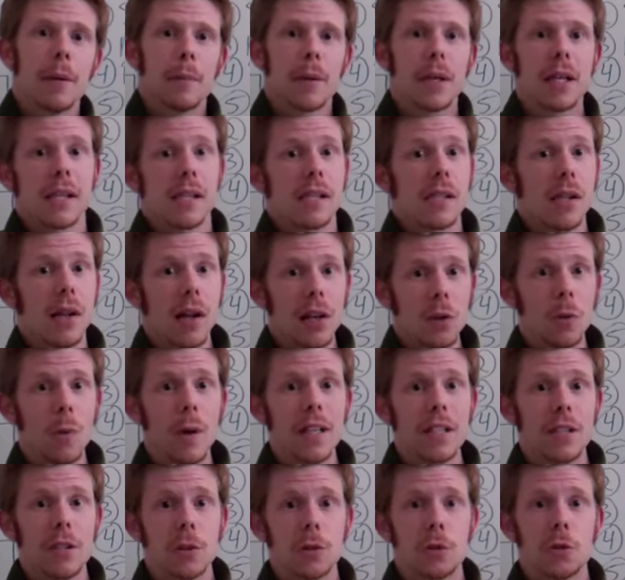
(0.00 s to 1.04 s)
Because in a lot of
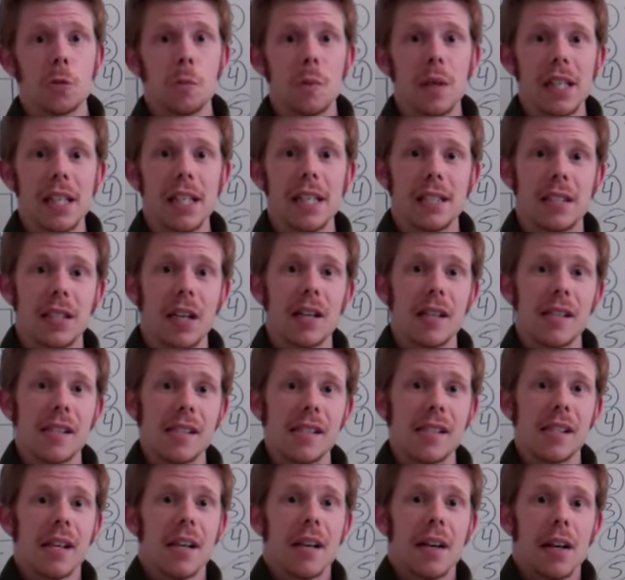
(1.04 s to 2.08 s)
ways, social media
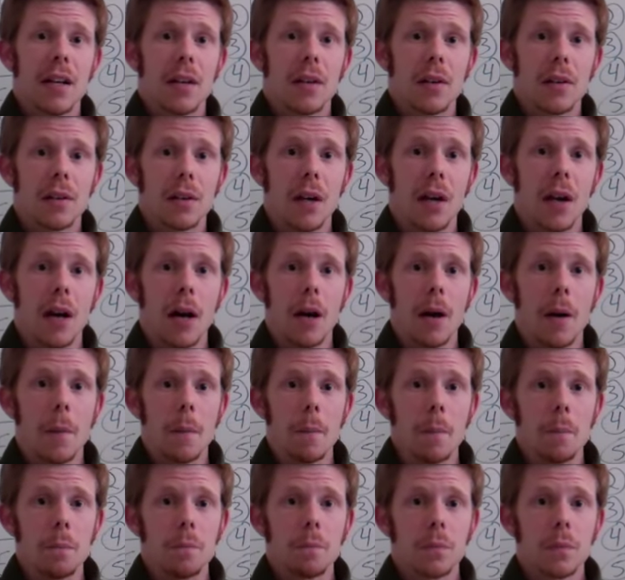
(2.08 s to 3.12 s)
does
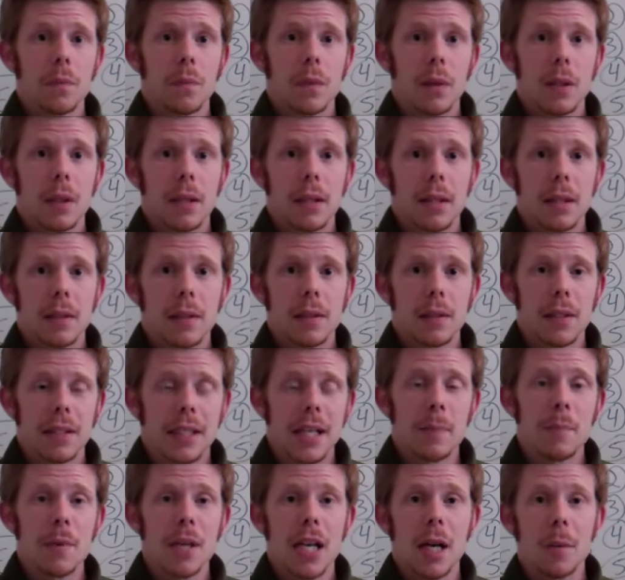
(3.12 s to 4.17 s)

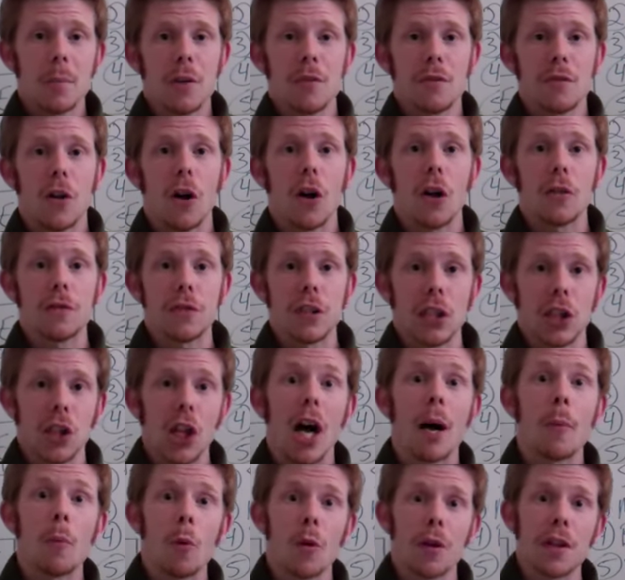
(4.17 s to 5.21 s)
can become involved in a
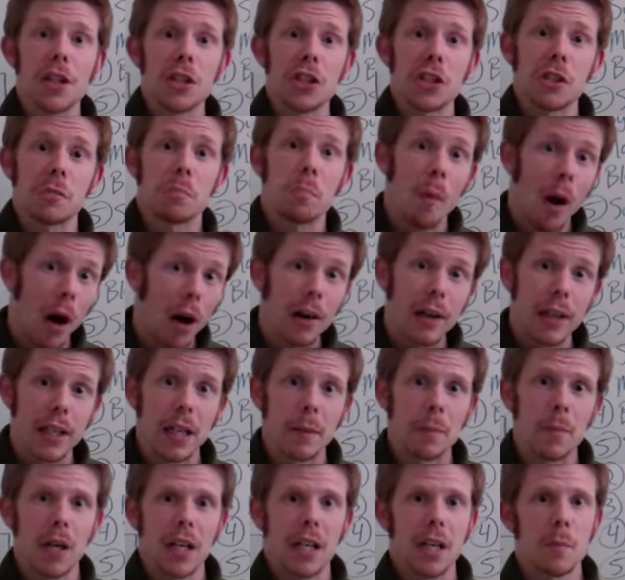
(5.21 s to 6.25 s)
lot more than just
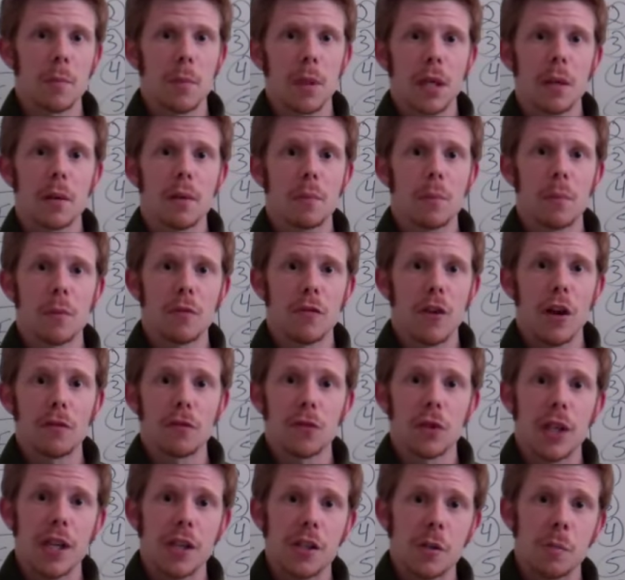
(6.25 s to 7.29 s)
marketing, but can become involved
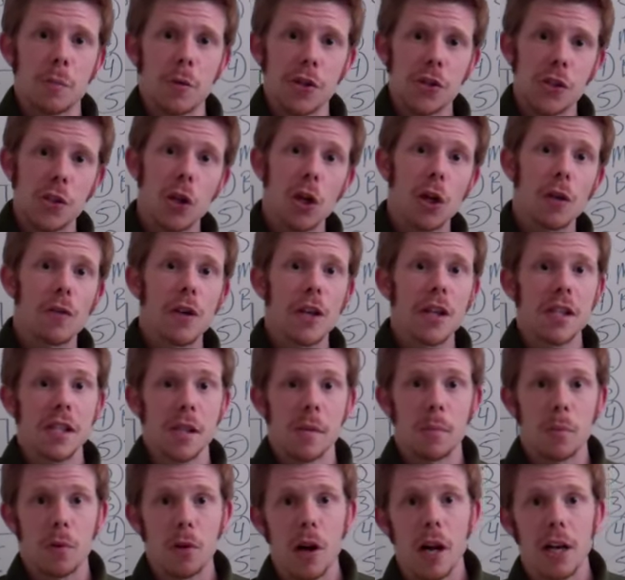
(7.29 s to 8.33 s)
in customer service
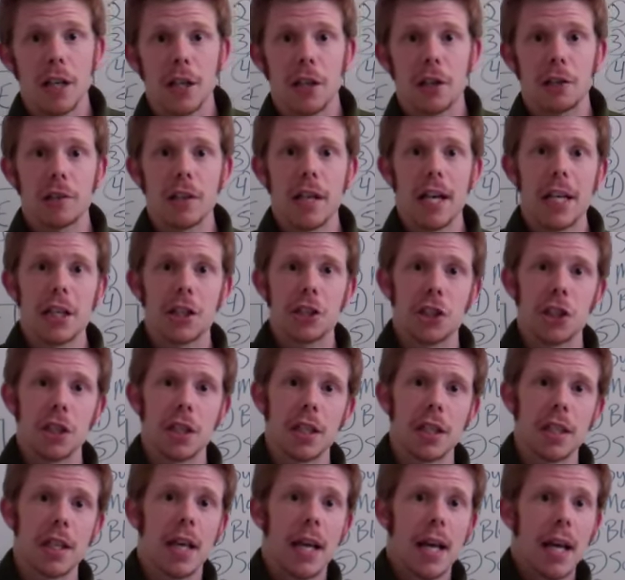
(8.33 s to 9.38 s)
and product
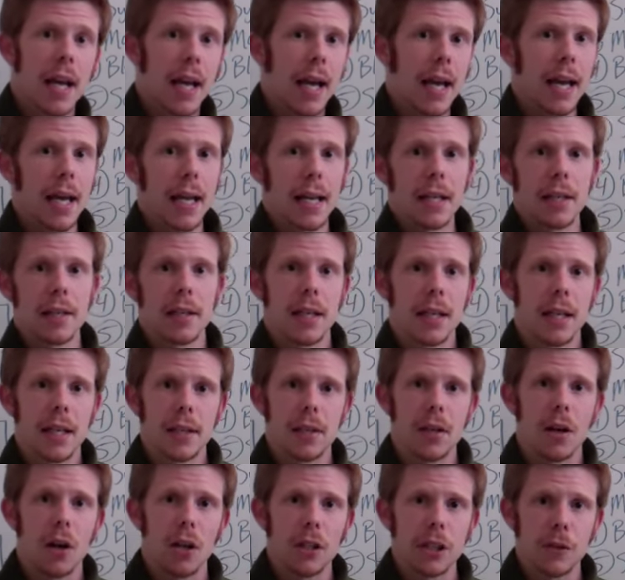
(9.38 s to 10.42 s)
creation
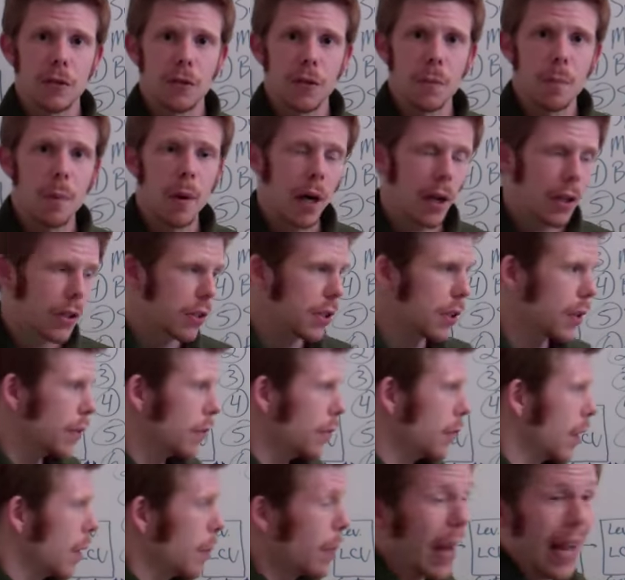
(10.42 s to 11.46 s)
and all different parts
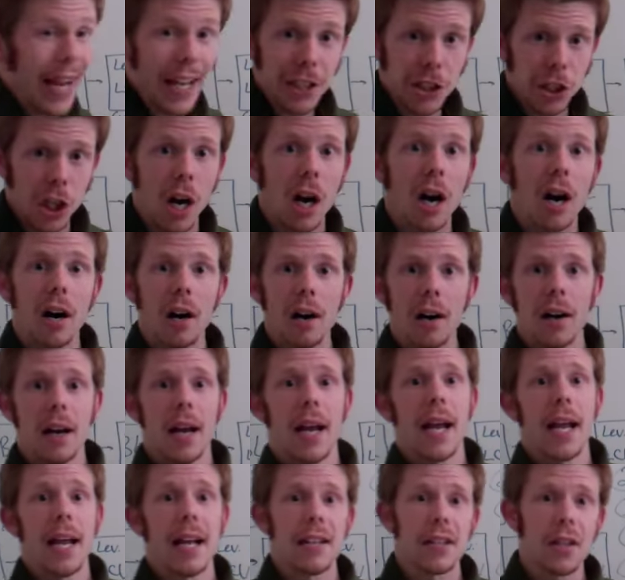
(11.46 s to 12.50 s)
of HR
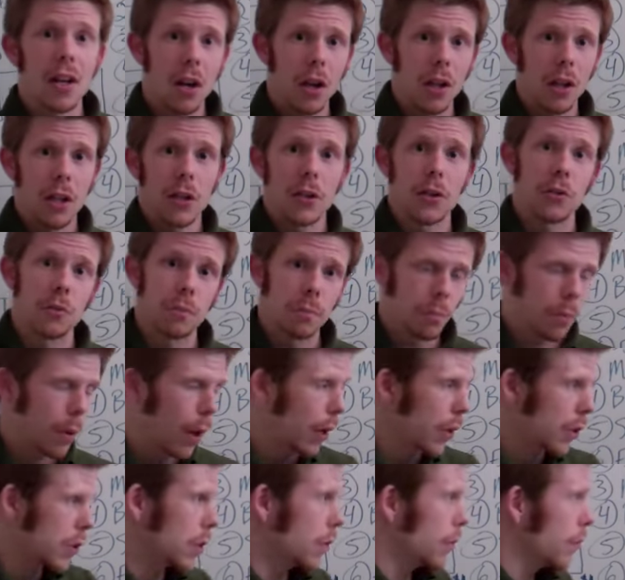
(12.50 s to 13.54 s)
and all other
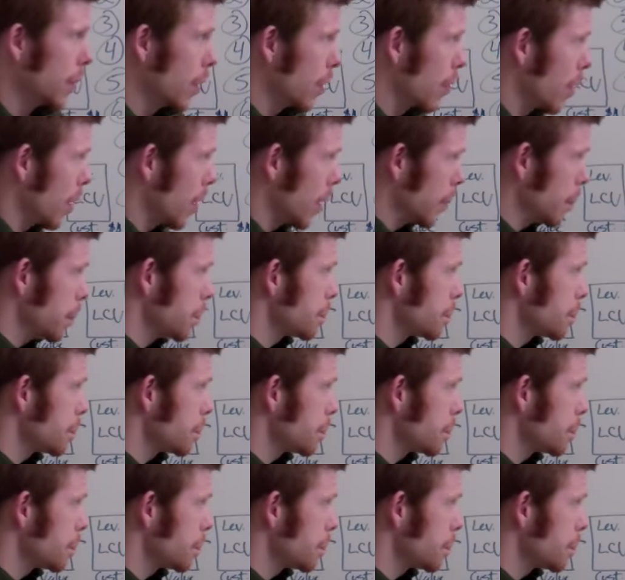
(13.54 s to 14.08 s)
parts of your